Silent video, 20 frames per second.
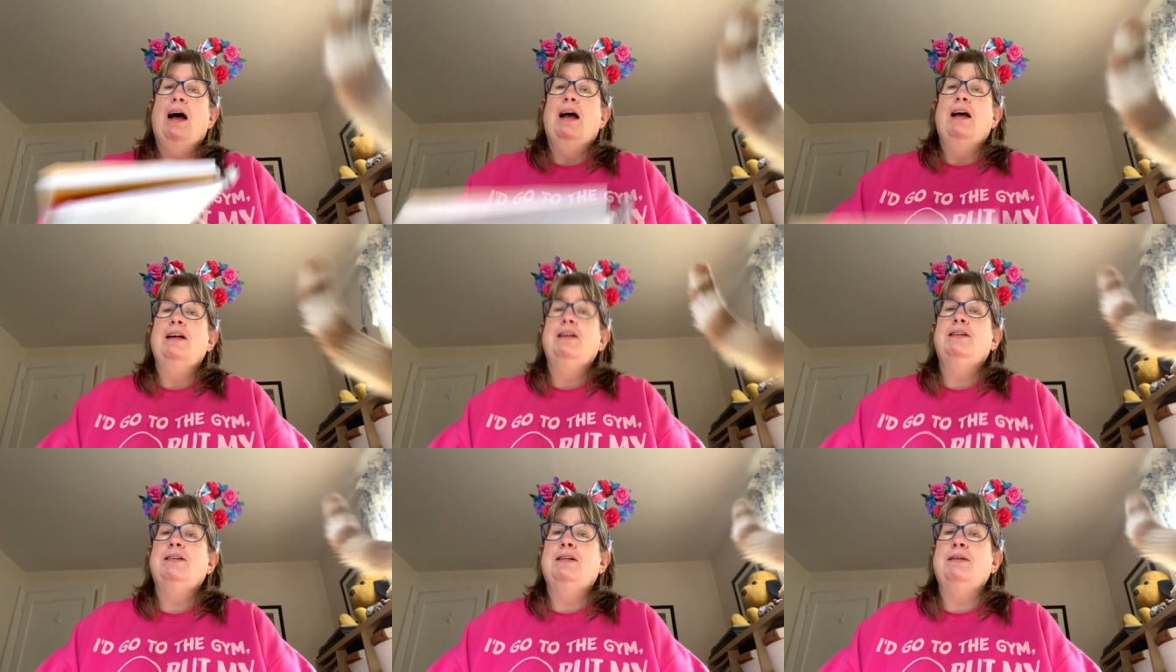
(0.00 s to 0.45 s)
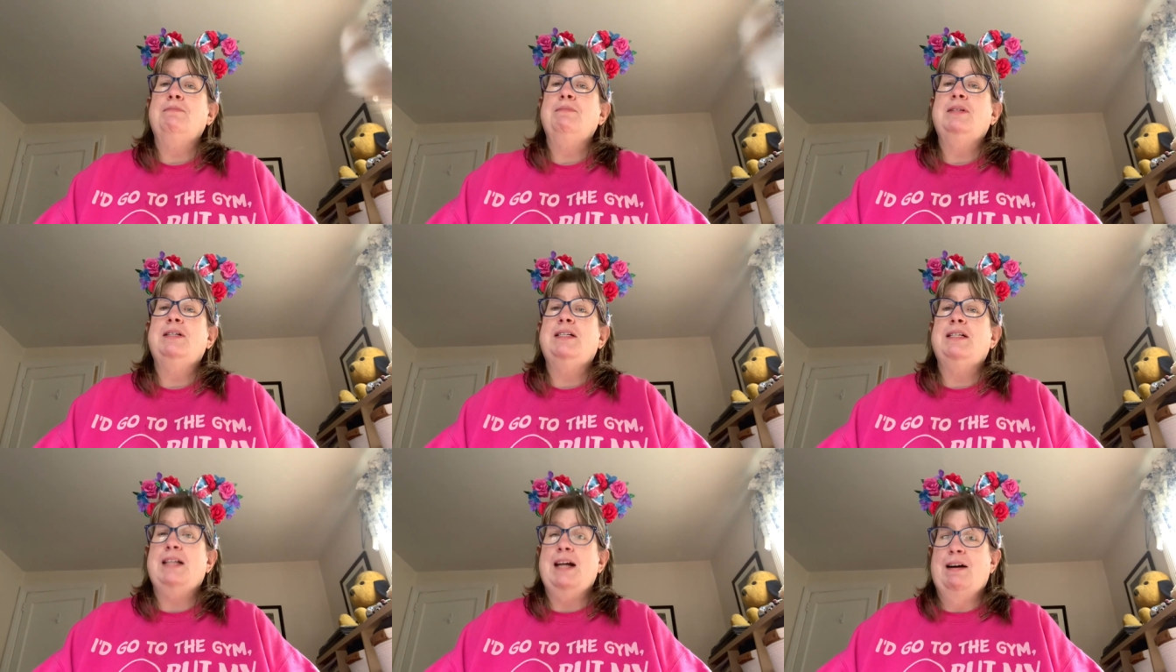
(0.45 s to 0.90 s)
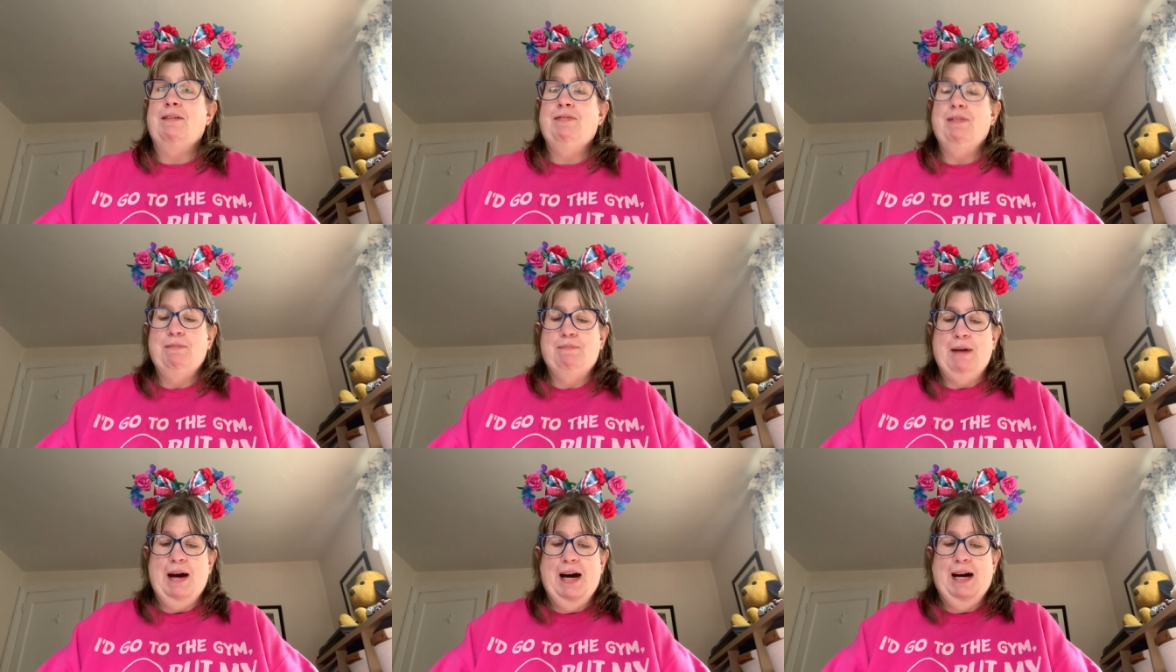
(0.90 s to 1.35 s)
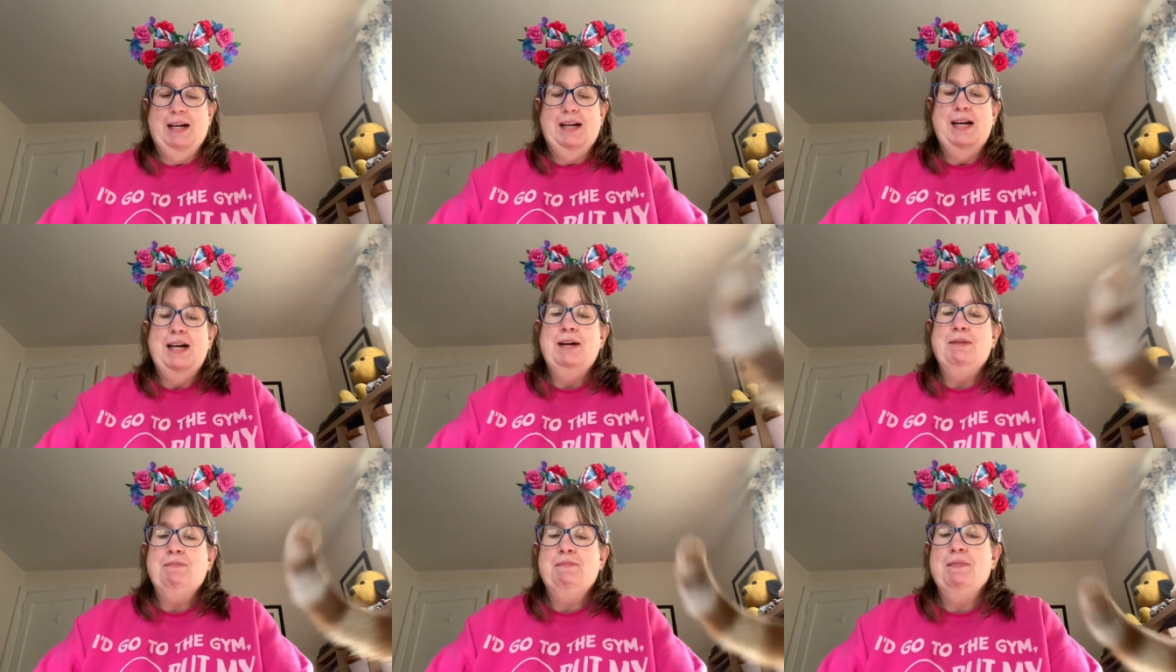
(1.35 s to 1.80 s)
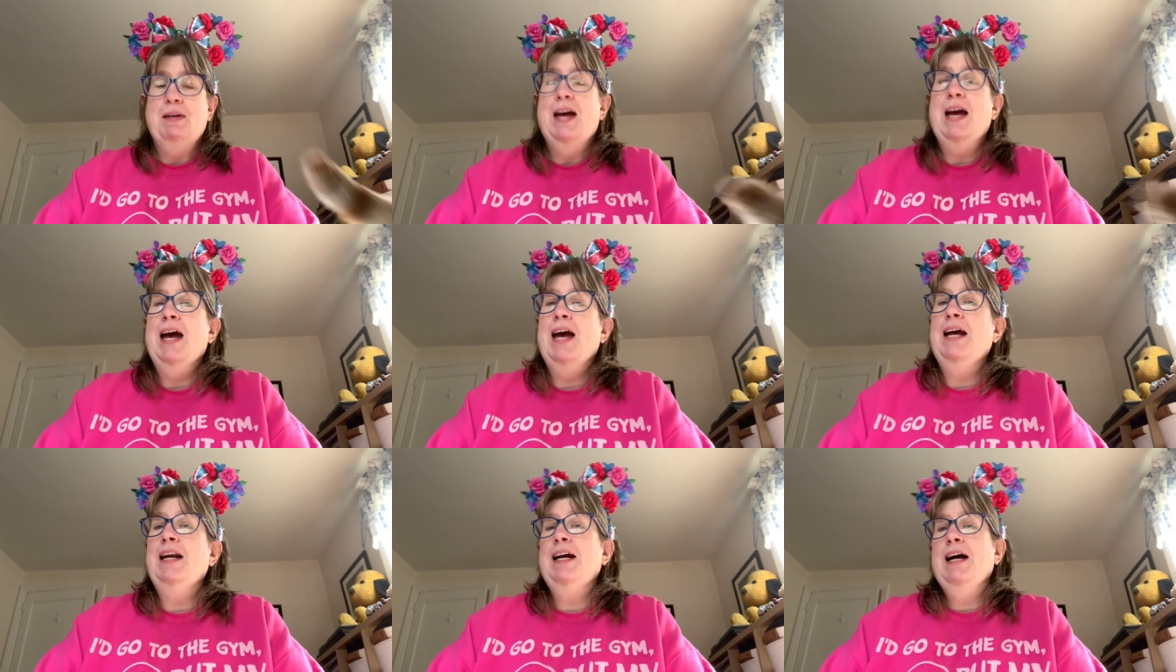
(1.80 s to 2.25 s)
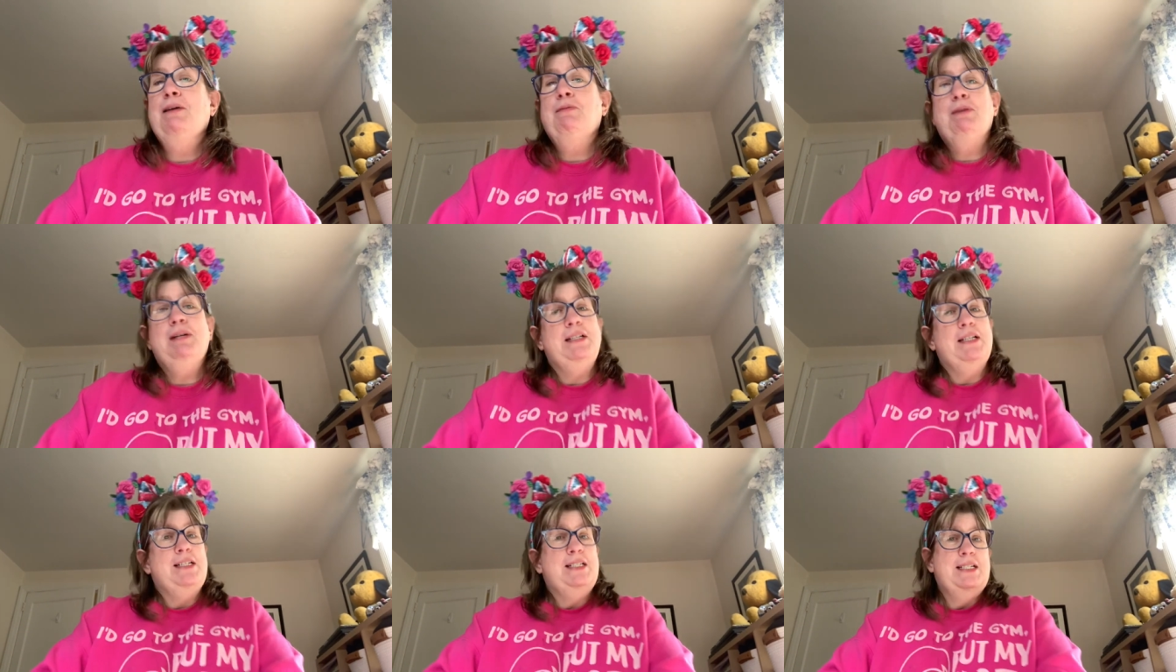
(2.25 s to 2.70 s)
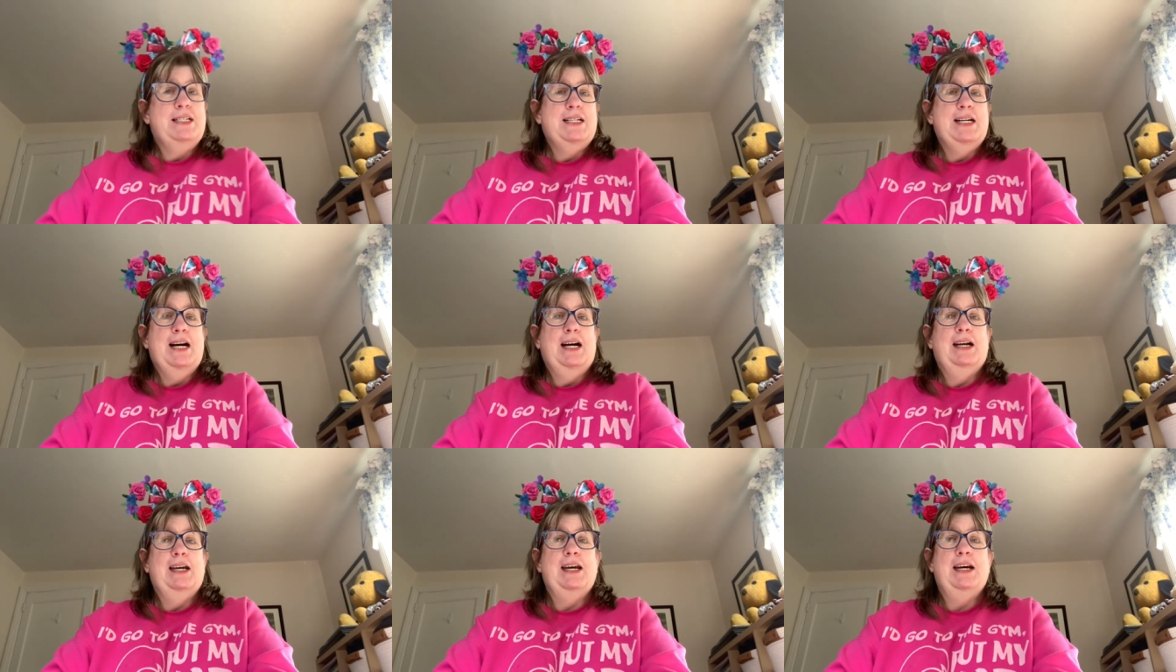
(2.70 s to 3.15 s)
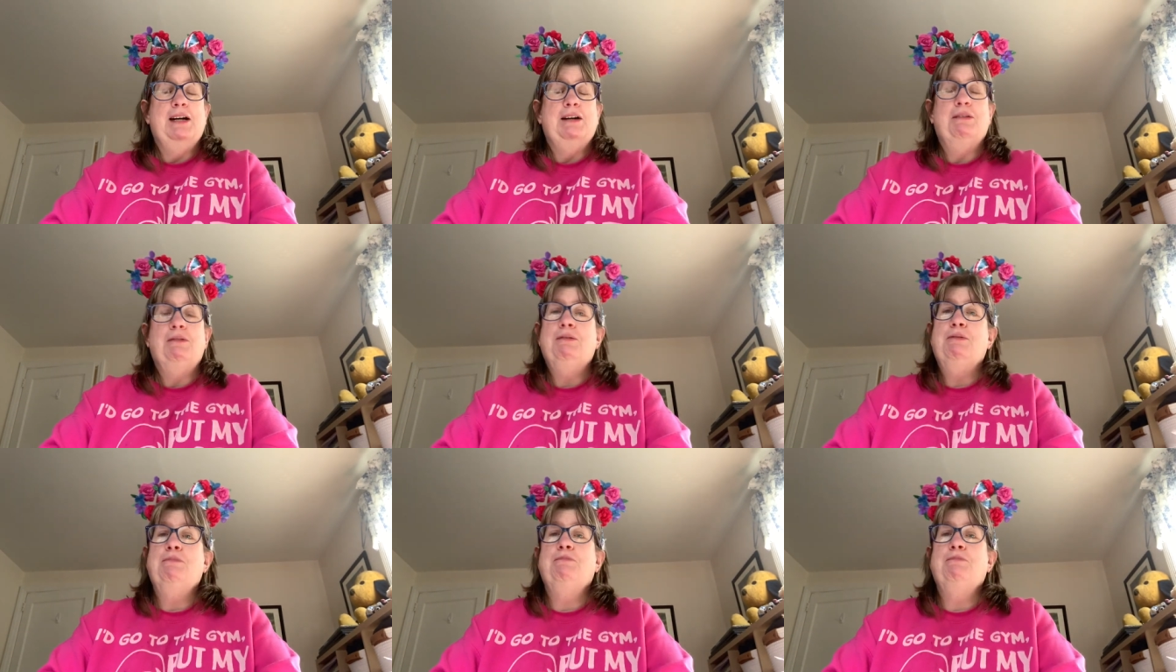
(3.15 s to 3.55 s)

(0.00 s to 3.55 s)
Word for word: some stuff about it, and I wanted to tell you.